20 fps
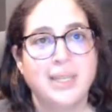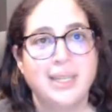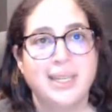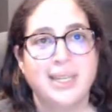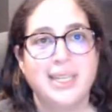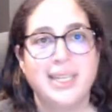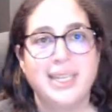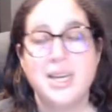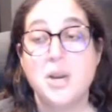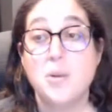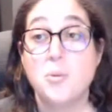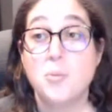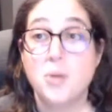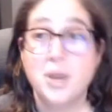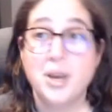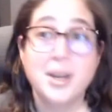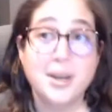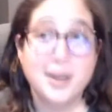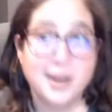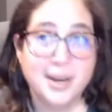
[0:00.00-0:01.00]

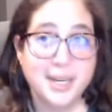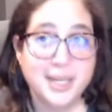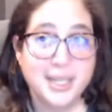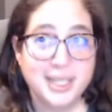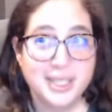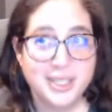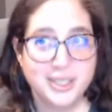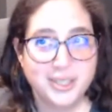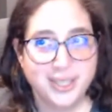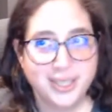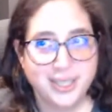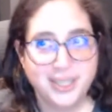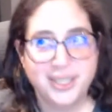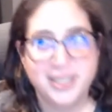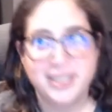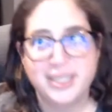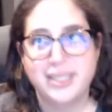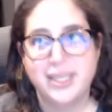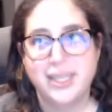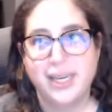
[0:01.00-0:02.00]
What are your
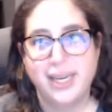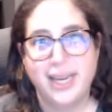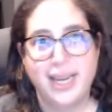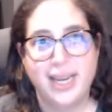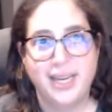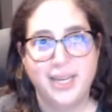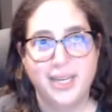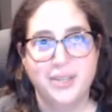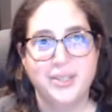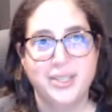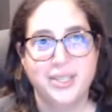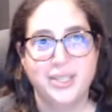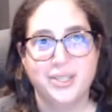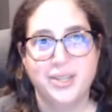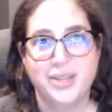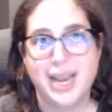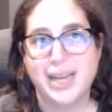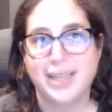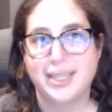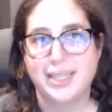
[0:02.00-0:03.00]
triggers that get you
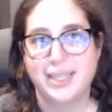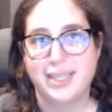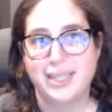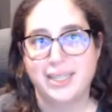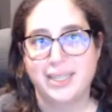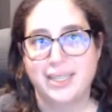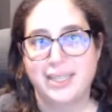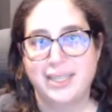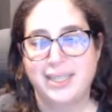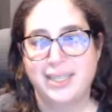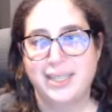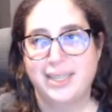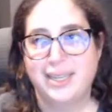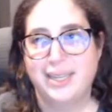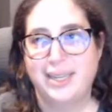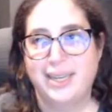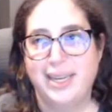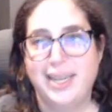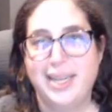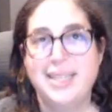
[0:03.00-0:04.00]
distracted?
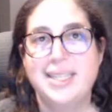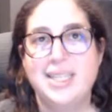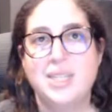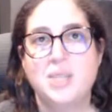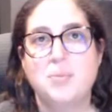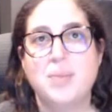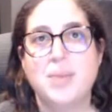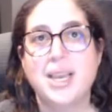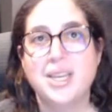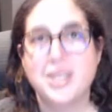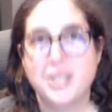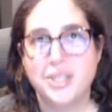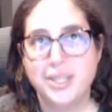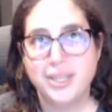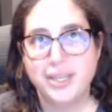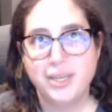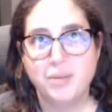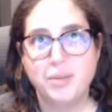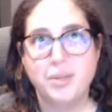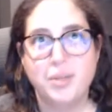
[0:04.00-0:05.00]

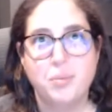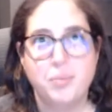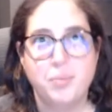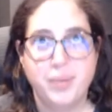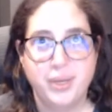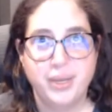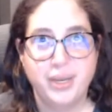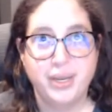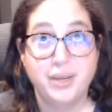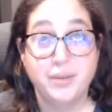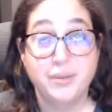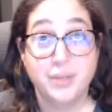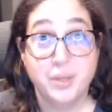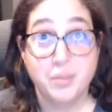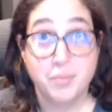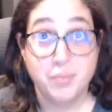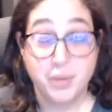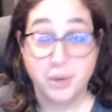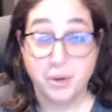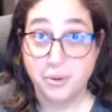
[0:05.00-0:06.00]
Especially with being
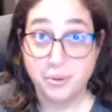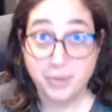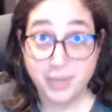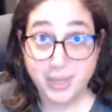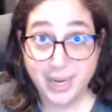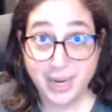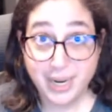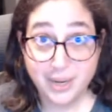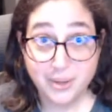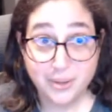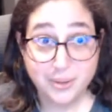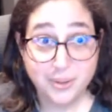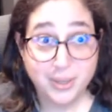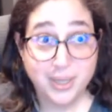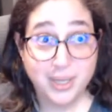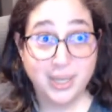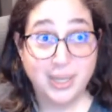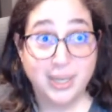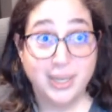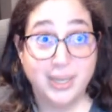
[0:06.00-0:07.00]
remote now,
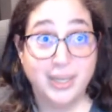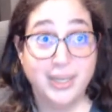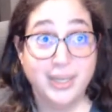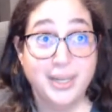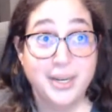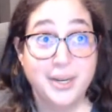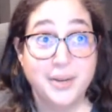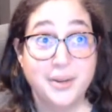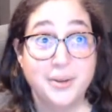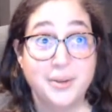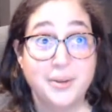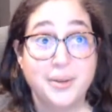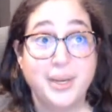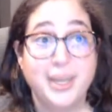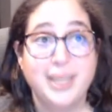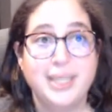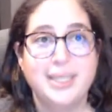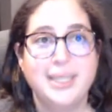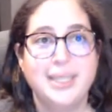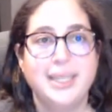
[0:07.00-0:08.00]

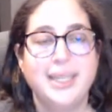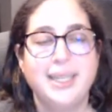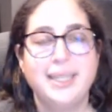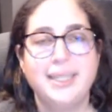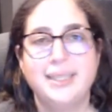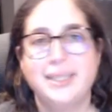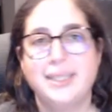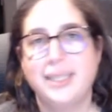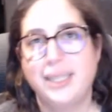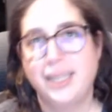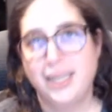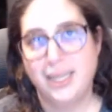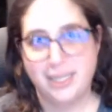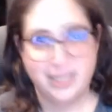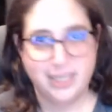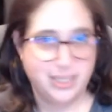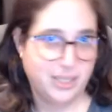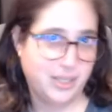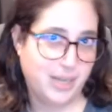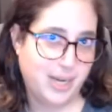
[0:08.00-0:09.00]
it's easy to get
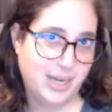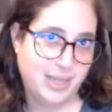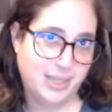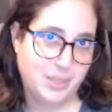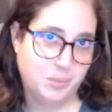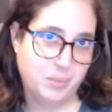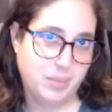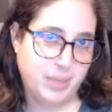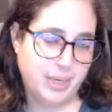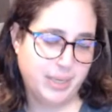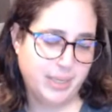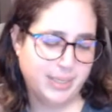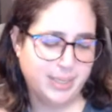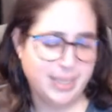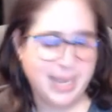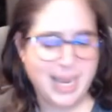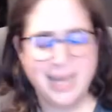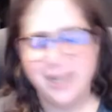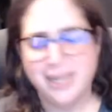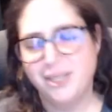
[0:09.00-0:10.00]
distracted by
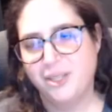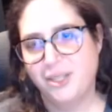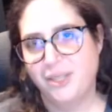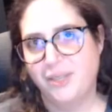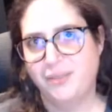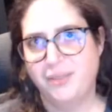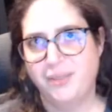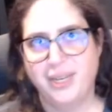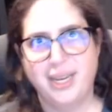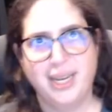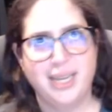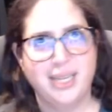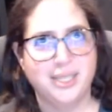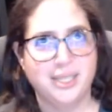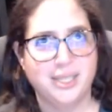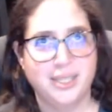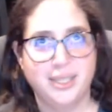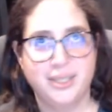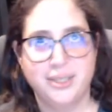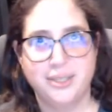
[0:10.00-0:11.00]
Slack
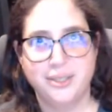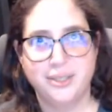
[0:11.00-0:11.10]
notifications.